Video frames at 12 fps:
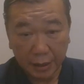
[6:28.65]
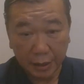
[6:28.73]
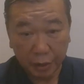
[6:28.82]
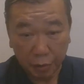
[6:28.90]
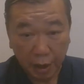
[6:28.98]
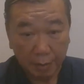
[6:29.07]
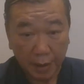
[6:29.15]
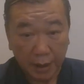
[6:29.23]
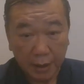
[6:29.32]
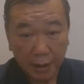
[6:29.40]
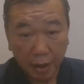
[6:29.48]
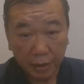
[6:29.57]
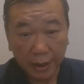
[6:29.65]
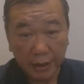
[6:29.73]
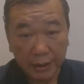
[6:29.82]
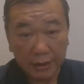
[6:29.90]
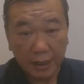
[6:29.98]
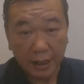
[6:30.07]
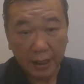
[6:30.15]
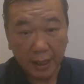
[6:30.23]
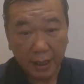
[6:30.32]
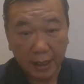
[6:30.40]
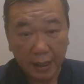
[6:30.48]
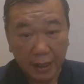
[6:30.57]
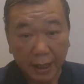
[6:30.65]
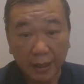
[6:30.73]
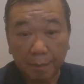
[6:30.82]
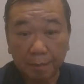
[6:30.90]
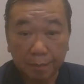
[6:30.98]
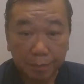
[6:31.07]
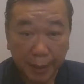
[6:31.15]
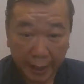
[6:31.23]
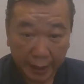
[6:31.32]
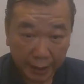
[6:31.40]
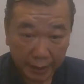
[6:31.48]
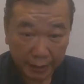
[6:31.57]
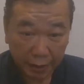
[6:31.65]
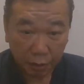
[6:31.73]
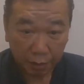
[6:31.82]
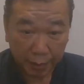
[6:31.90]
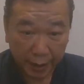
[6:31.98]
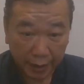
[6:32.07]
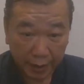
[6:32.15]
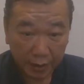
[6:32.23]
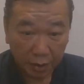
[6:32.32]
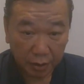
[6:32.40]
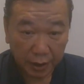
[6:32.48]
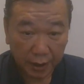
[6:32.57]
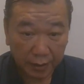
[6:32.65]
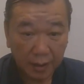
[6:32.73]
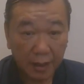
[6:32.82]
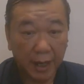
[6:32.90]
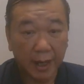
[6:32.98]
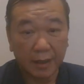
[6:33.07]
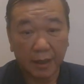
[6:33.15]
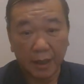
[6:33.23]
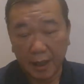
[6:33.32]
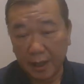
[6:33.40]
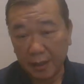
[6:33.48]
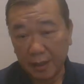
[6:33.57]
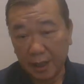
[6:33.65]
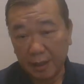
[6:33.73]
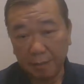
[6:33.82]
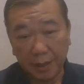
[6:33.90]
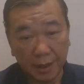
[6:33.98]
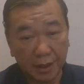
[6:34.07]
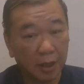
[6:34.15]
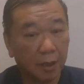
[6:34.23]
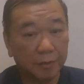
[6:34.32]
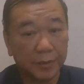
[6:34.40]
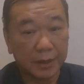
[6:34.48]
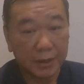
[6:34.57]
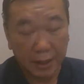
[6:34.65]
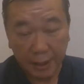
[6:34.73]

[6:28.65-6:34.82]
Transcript: cucumber. Okay, this and pear, yellow pear. Okay, and many of these